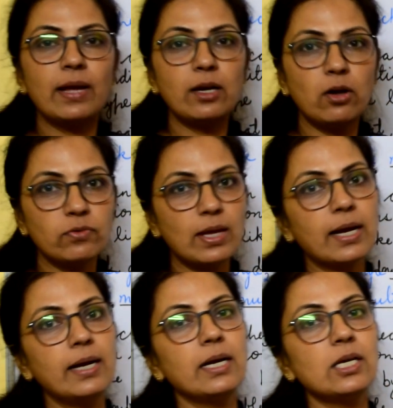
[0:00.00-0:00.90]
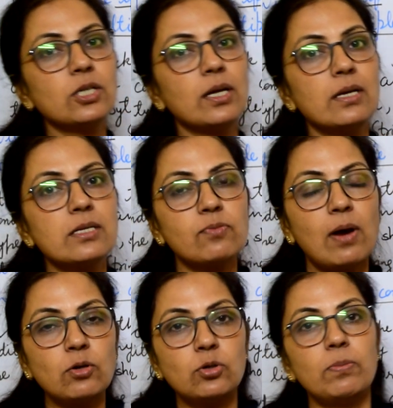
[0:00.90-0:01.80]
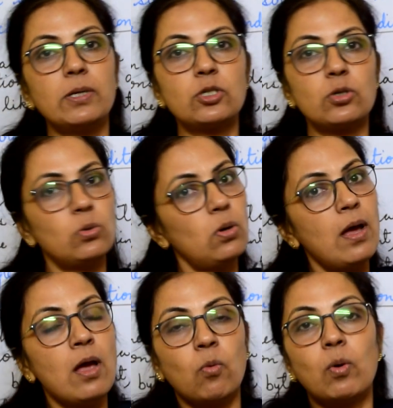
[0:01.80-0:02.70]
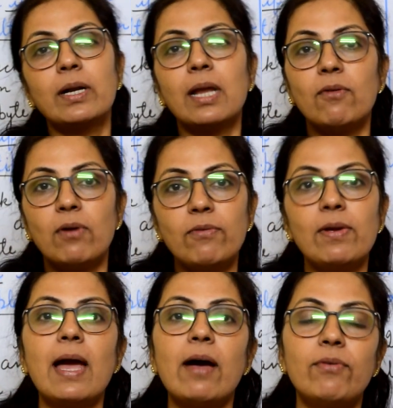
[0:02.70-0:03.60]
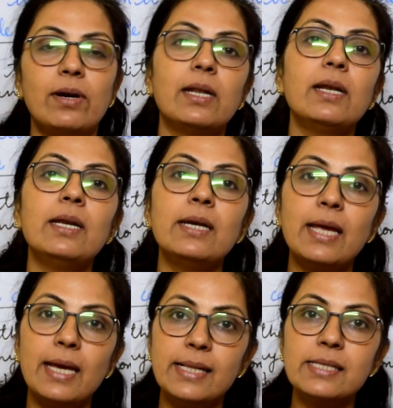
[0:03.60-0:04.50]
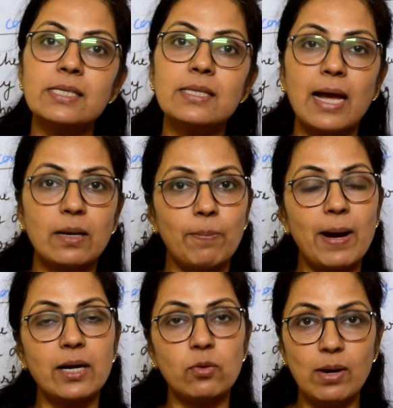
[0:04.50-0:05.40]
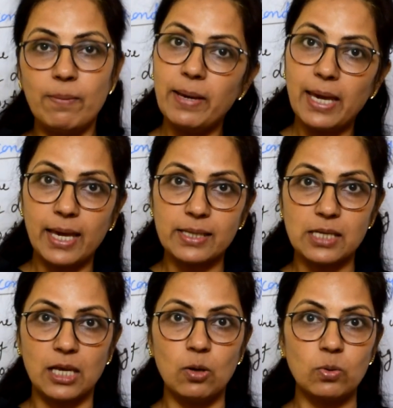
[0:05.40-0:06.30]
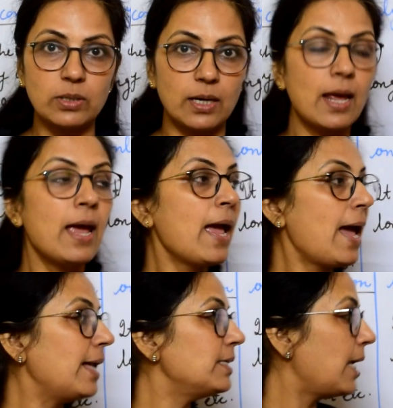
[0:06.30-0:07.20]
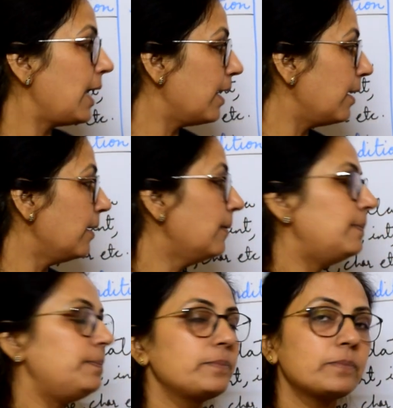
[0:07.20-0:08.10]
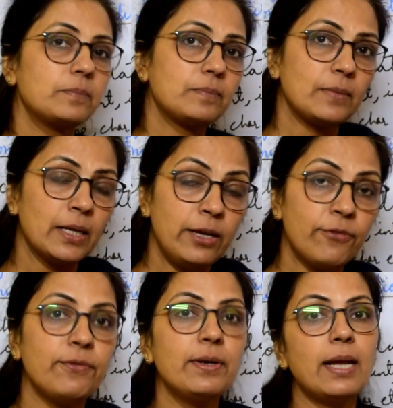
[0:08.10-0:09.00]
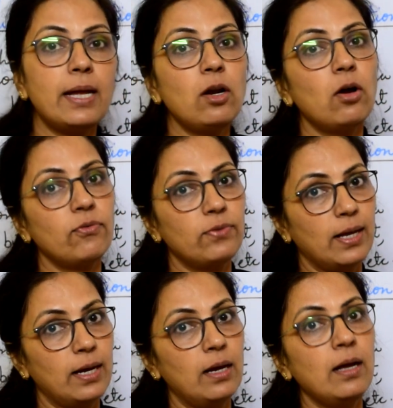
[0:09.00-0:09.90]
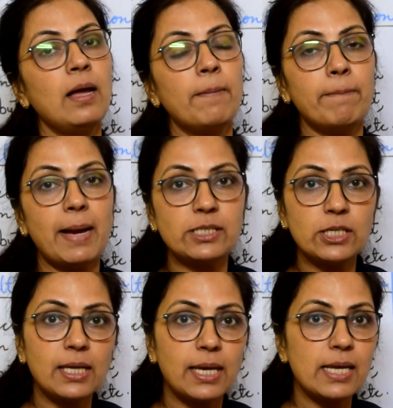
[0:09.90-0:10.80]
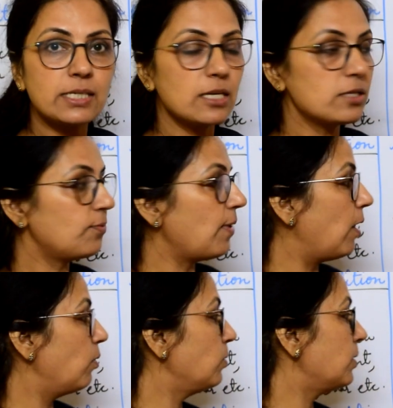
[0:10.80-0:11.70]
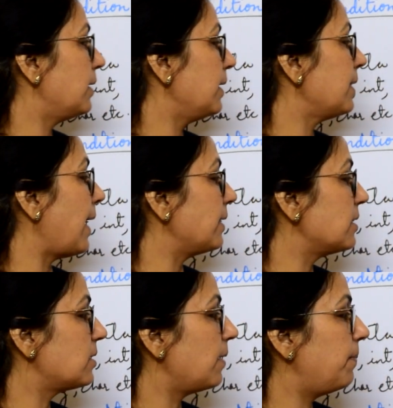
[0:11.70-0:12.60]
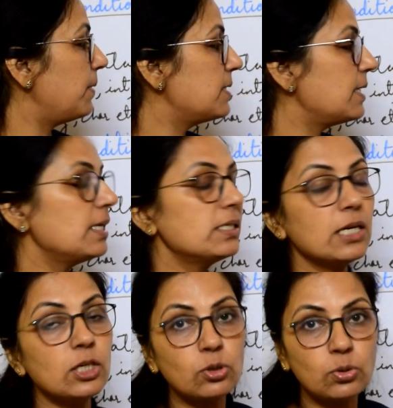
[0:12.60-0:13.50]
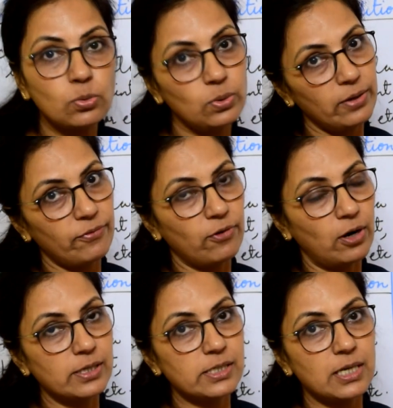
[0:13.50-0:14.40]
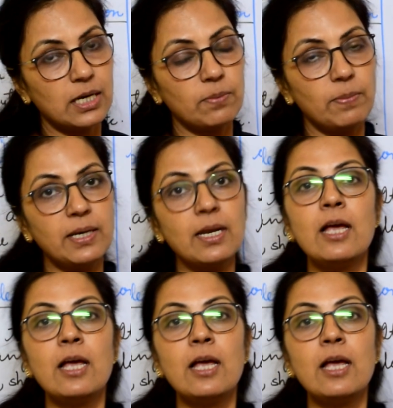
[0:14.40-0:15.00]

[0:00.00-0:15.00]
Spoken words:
none of the condition is found to be true, whatever we have written in else, that part will be executed. And here, if none of the matching case is found, then that is represented through default statement.